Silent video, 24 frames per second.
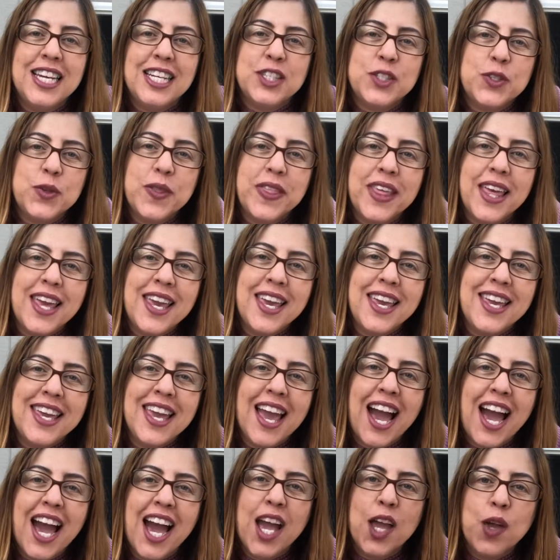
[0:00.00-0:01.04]
Today
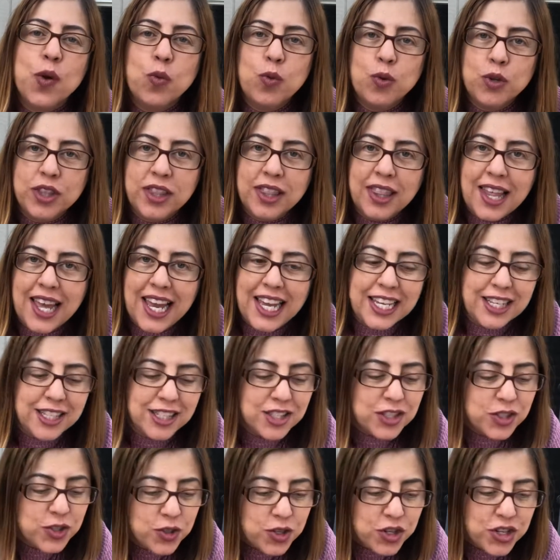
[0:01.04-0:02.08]
I would like
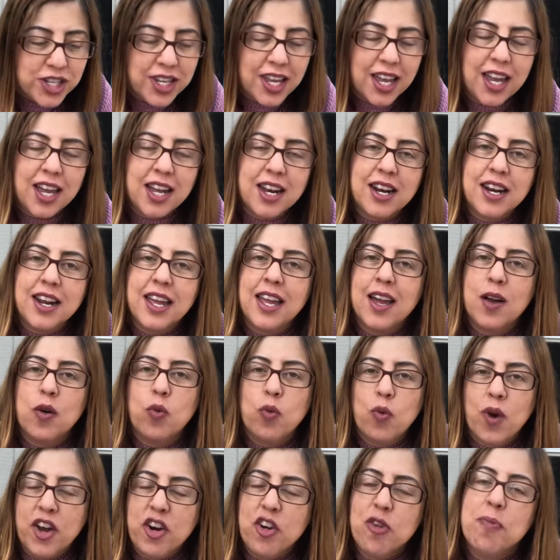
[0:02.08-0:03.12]
to share
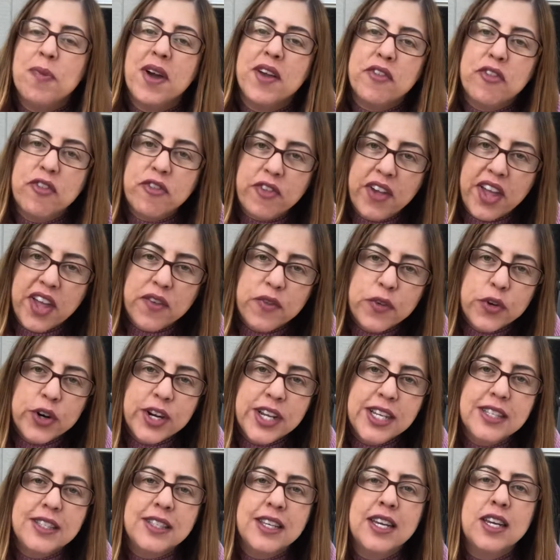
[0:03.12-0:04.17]
one of my
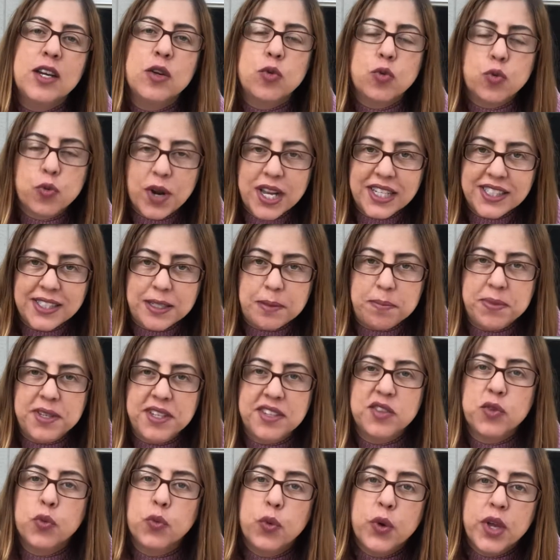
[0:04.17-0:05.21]
favorite
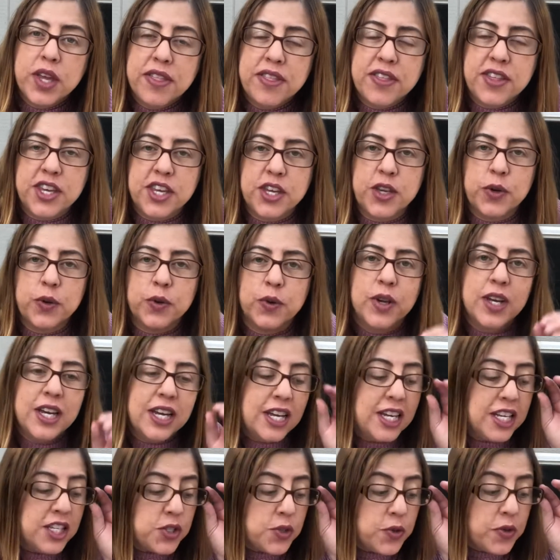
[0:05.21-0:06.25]
recipes with you.
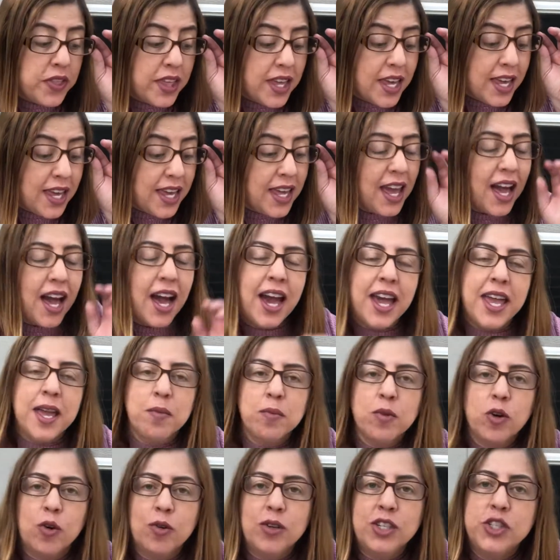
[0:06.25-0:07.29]
Today I am
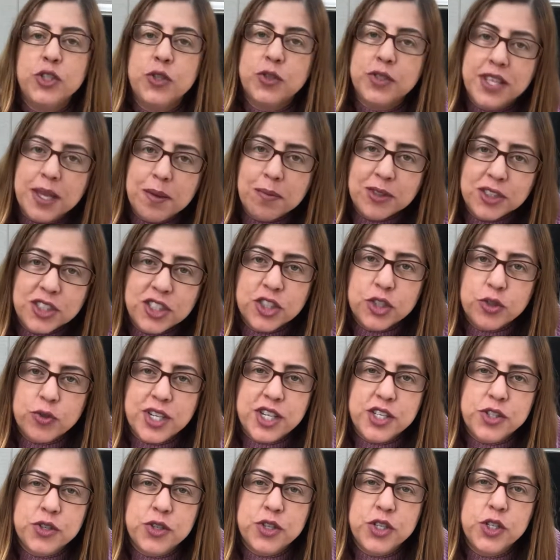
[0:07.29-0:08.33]
going to
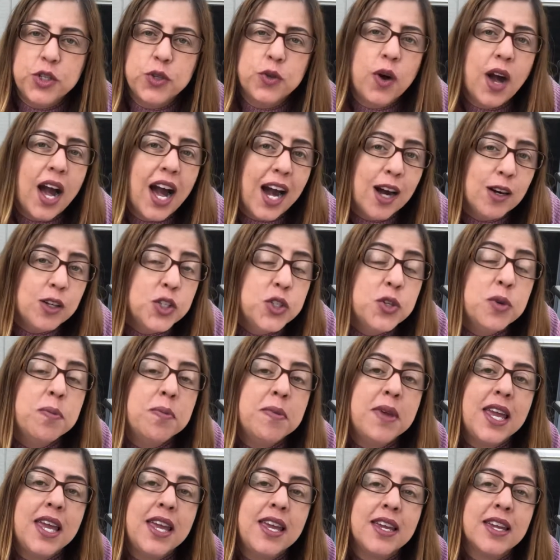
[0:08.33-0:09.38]
demonstrate to you how to
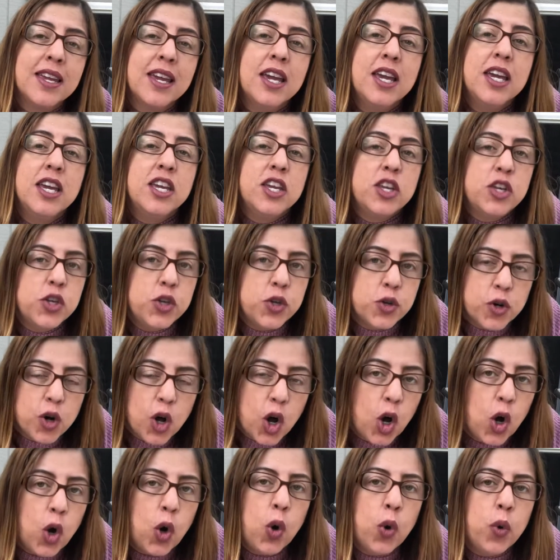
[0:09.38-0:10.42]
make your
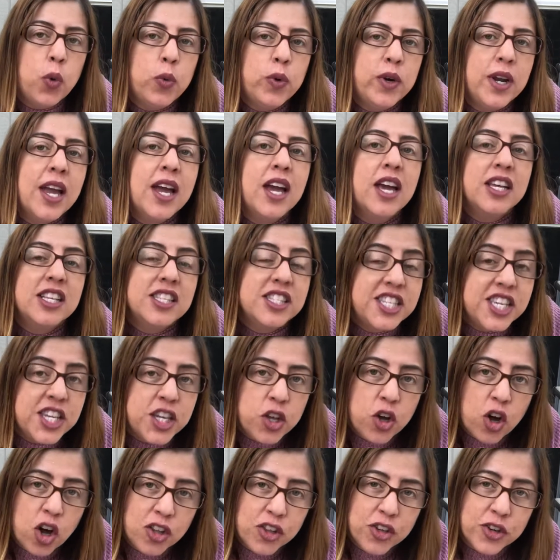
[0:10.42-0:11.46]
own
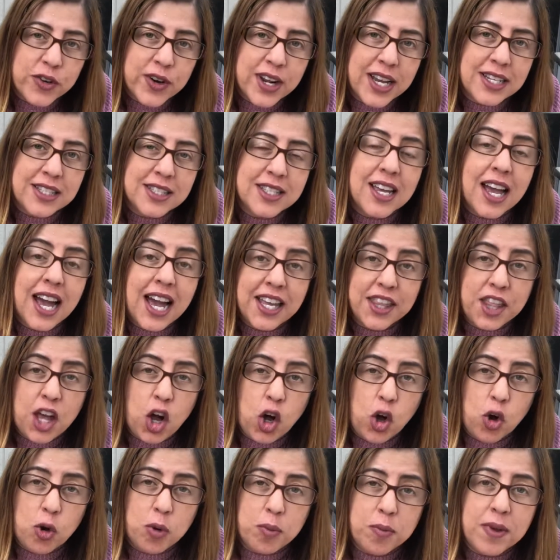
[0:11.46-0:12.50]
deodorant at
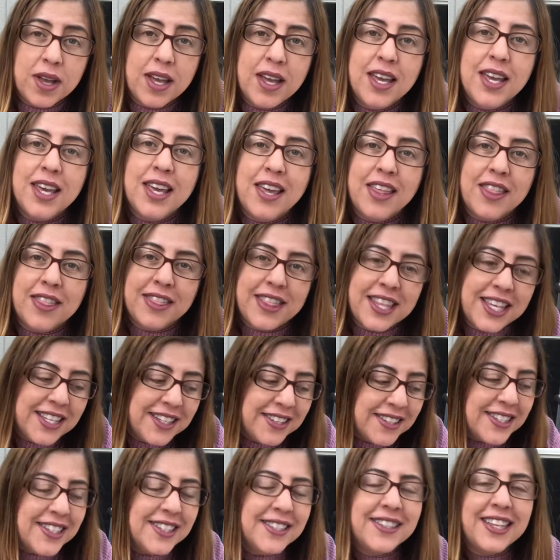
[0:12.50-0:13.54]
home.
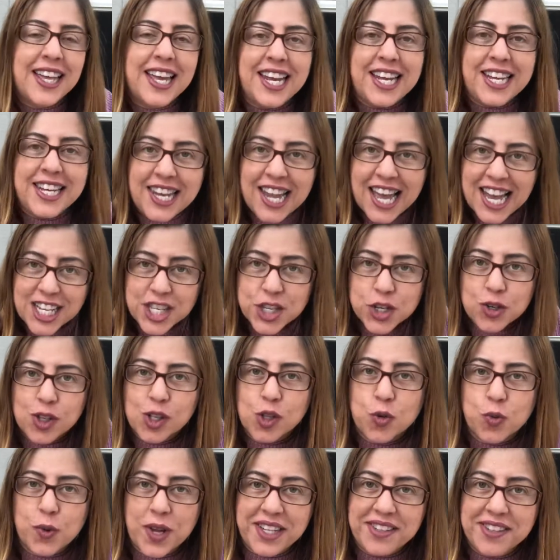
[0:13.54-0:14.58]
This is a natural
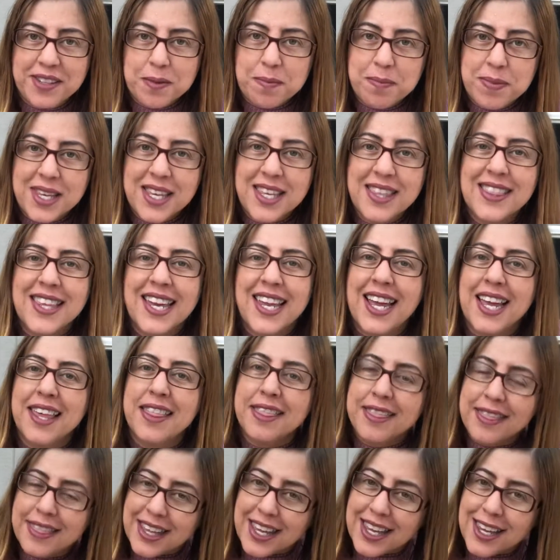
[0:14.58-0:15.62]
recipe that I
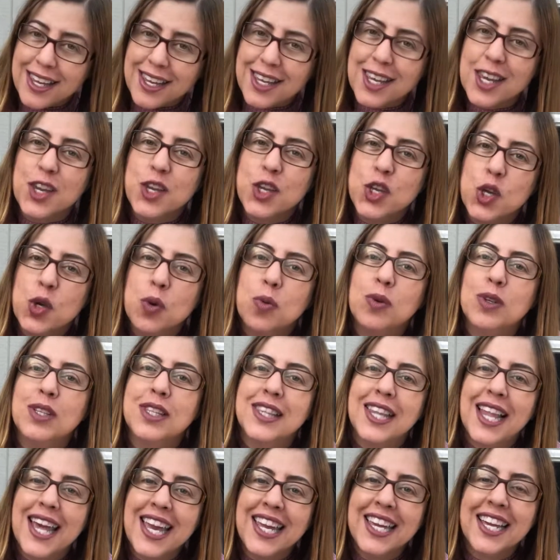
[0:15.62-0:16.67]
think you will
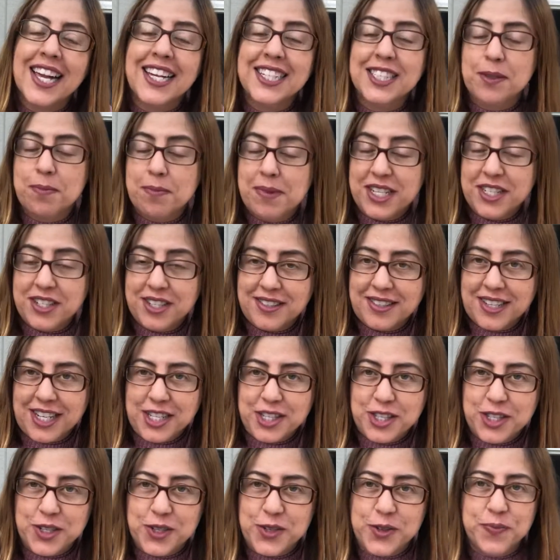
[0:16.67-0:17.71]
like as much as I
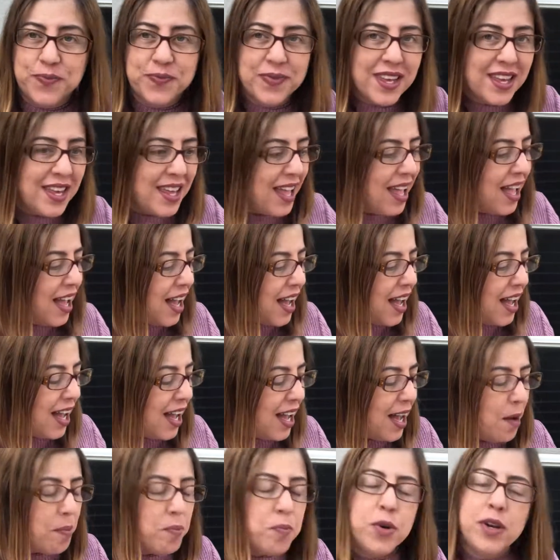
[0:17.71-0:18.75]
do.
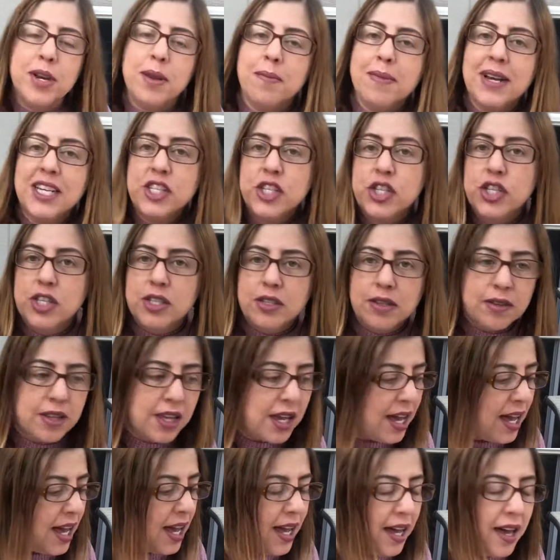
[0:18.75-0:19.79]
Pretty much
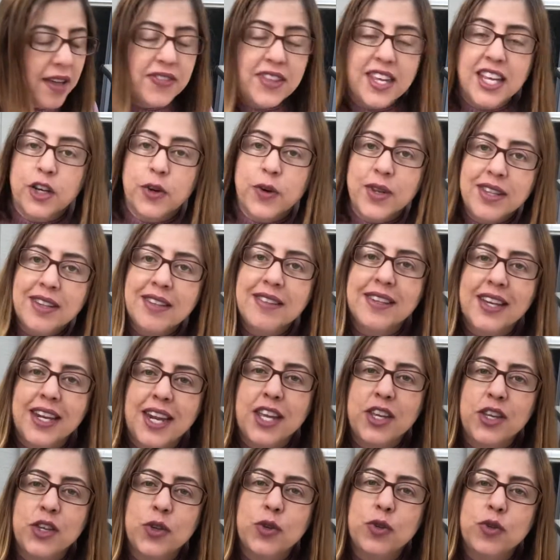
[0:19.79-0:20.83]
the ingredients that I
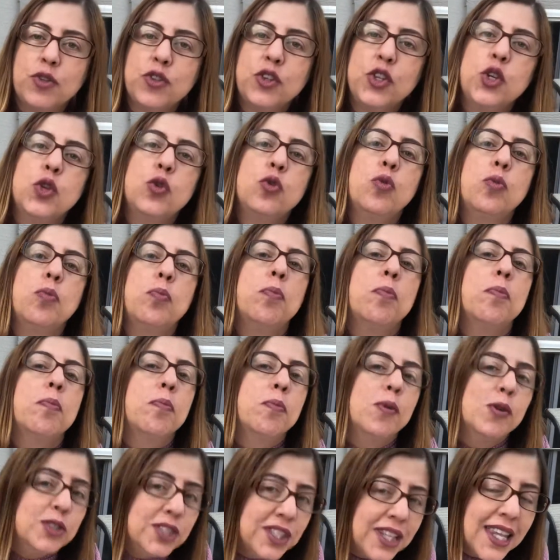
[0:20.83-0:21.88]
use you
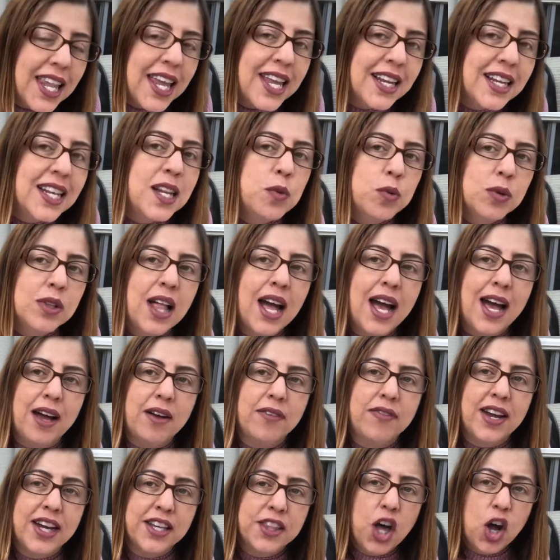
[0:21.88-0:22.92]
most likely will
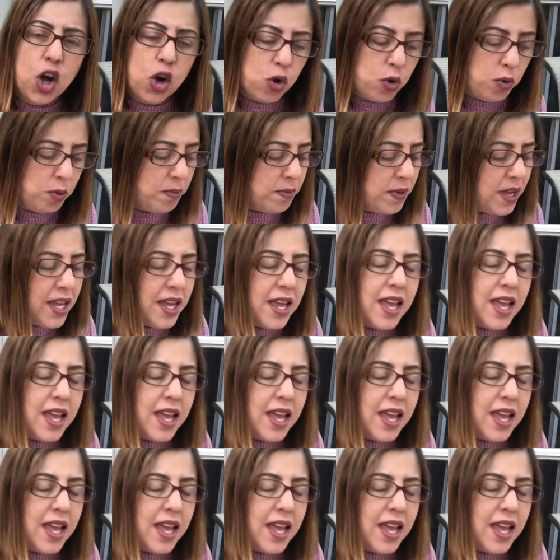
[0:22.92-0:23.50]
have at home.